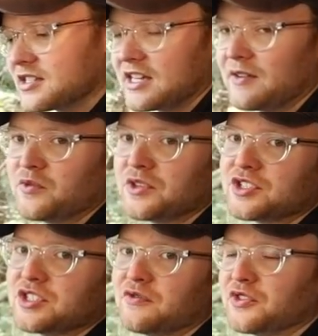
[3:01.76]
same for
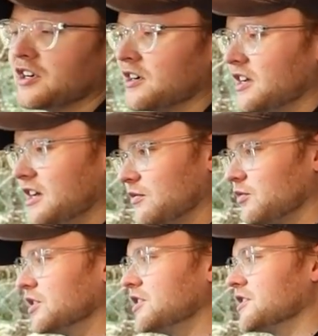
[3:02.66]
the shifter, it
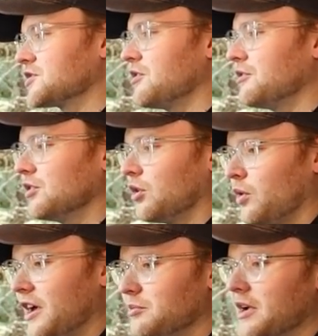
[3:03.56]
really does go a long
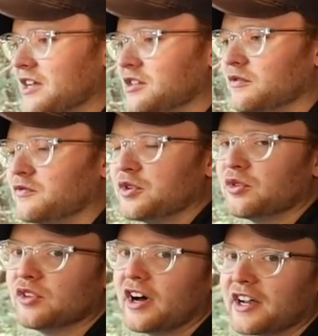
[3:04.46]
way to making it
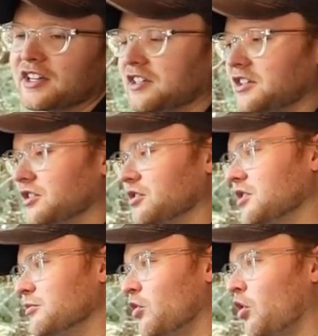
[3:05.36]
feel like, you
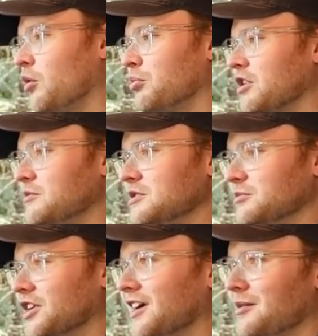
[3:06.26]
know, a more
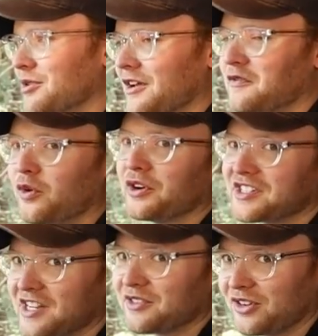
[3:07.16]
premium car. But at
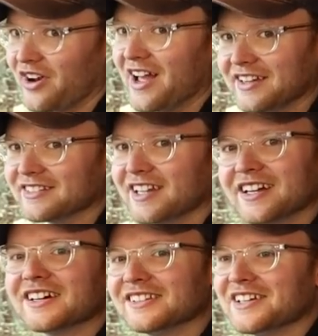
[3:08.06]
47 grand,
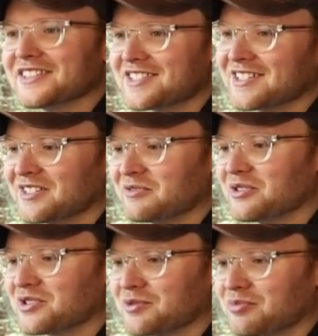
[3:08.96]
like, a leather steering
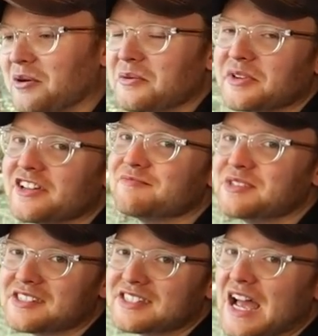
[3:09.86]
wheel should probably have
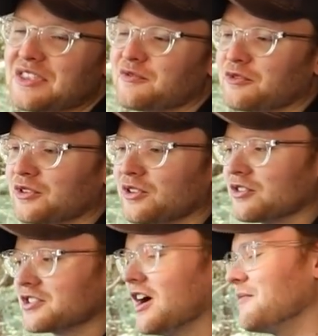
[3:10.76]
been standard for a
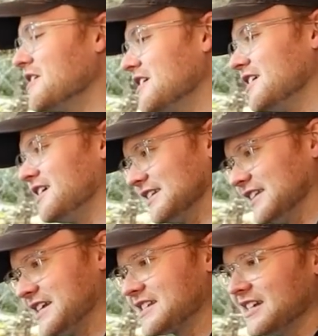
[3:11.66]
long time. At
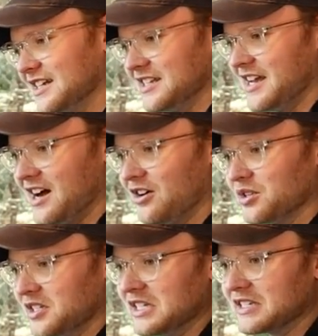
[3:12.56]
least it now
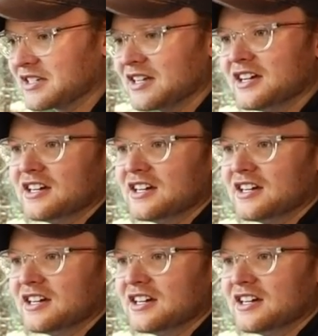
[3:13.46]
is.